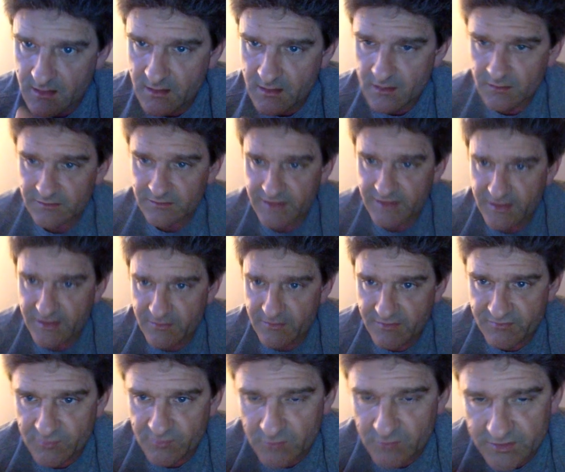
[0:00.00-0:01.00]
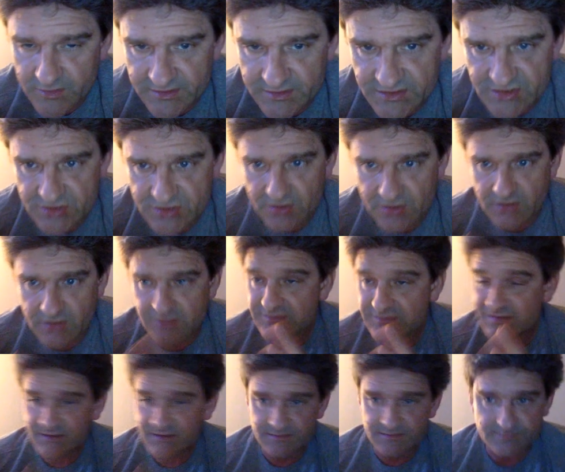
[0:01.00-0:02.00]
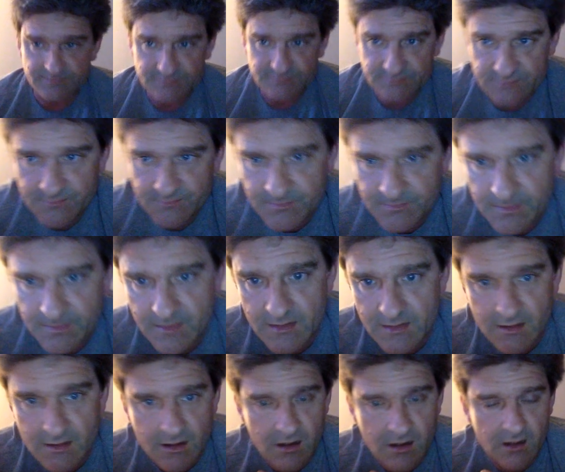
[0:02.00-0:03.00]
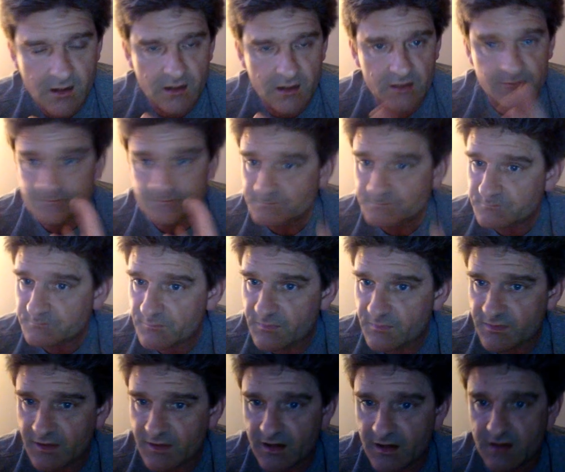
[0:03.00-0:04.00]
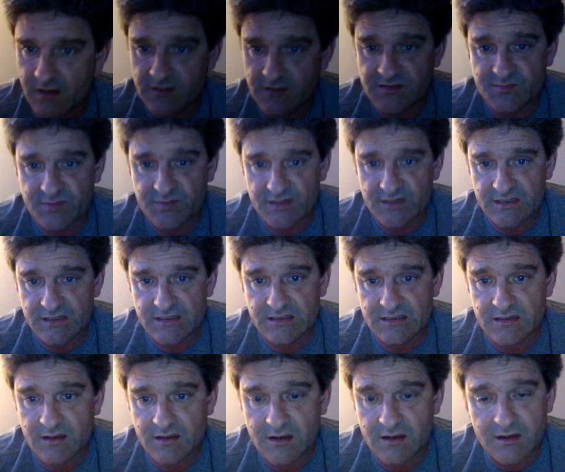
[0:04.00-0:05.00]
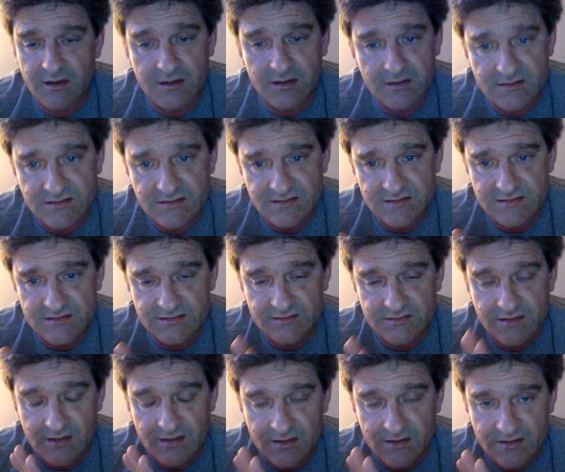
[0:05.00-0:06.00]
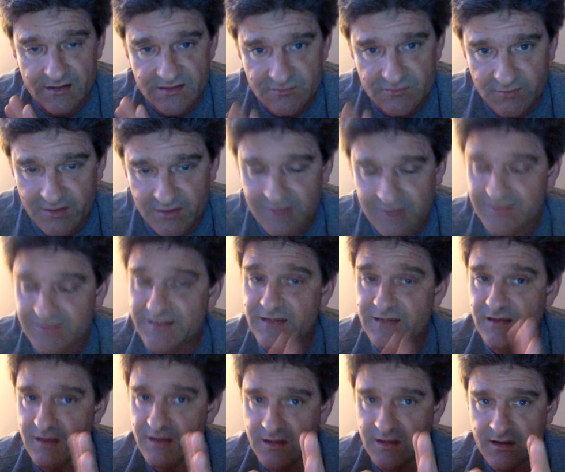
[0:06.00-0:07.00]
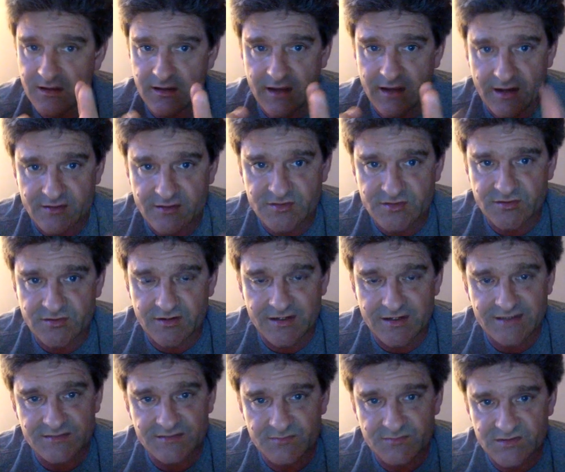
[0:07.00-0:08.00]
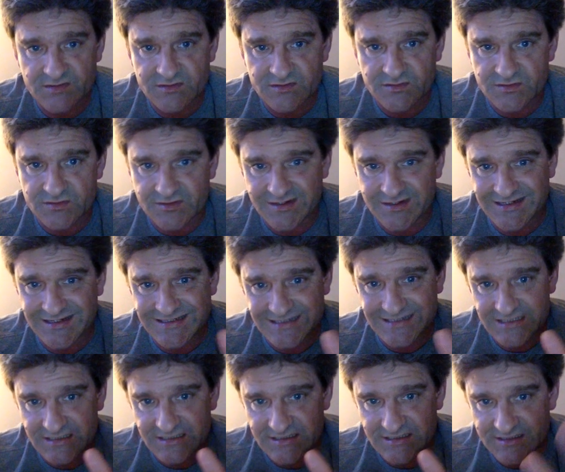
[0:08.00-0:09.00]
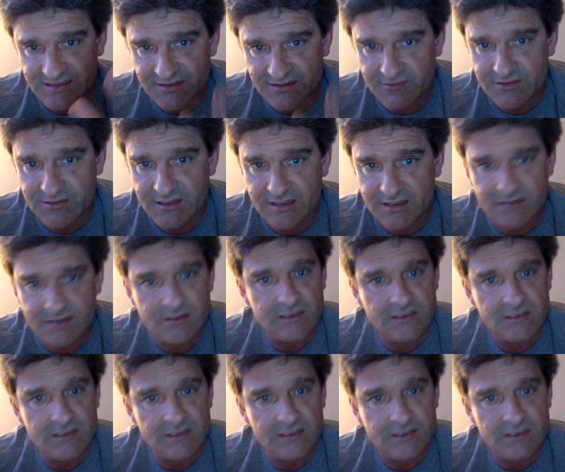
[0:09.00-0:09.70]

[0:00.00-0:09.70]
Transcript: Hello, everyone. It's Charlton. Um, there's been uh, uh, Israeli uh, airstrikes, missile strikes in Syria,